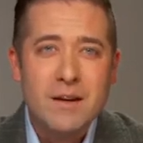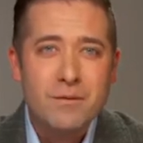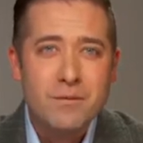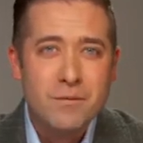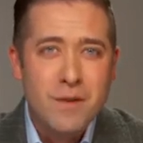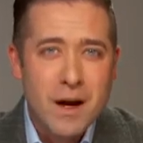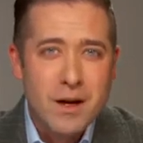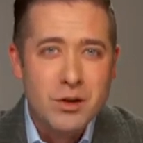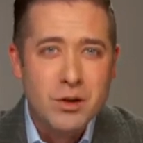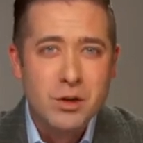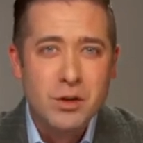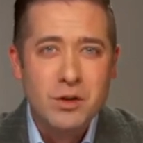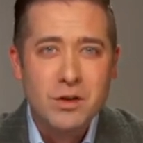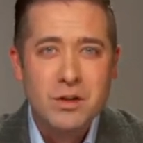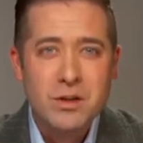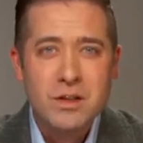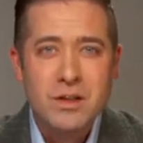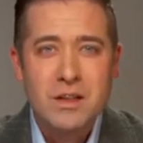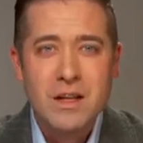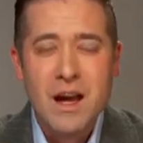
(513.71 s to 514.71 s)

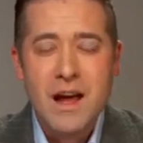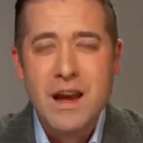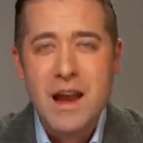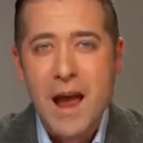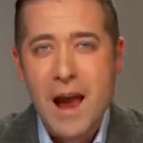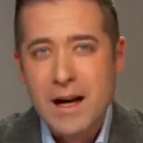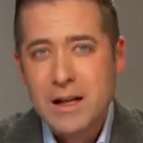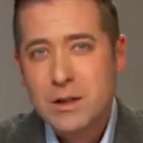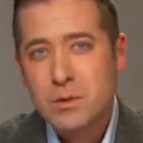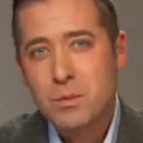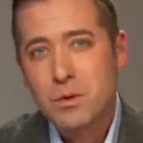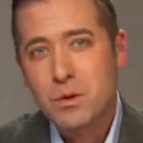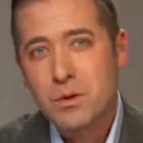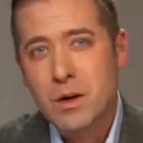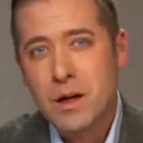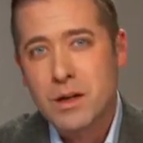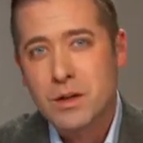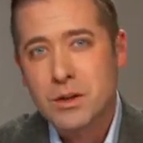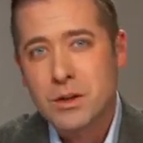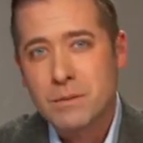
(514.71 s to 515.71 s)
adventures and
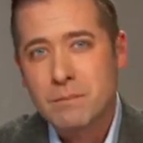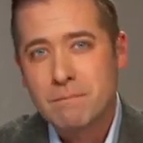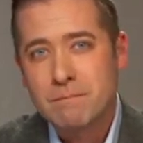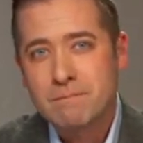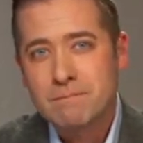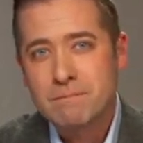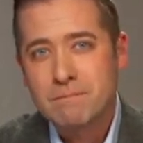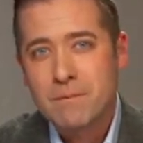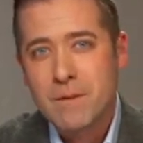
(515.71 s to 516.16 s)
exploration.